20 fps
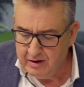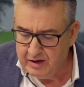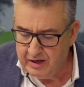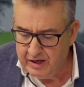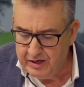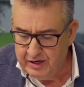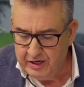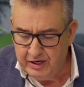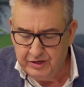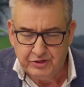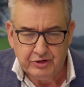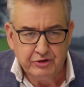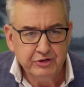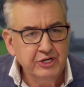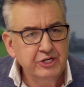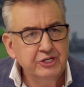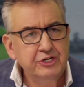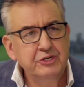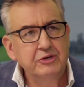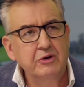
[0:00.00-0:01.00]
in
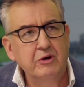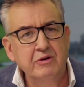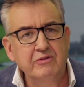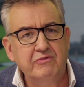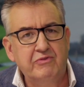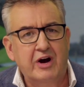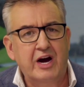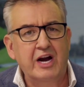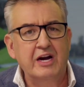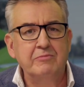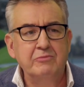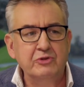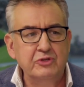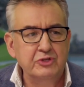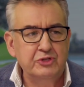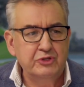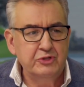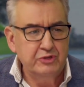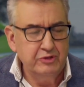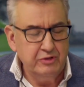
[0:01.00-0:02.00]
traditional
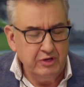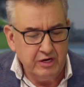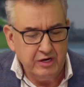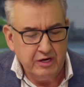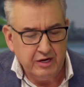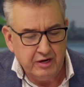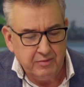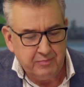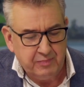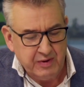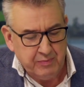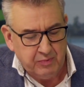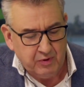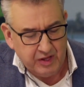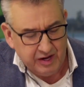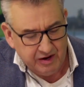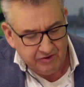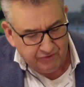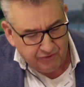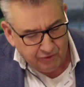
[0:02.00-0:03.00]
environments, people
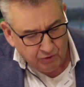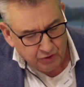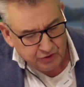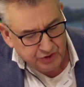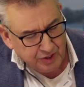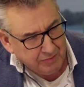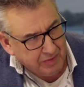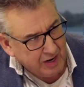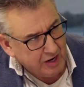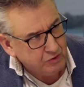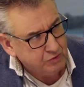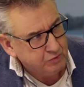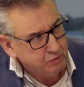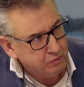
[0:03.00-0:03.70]
have thought about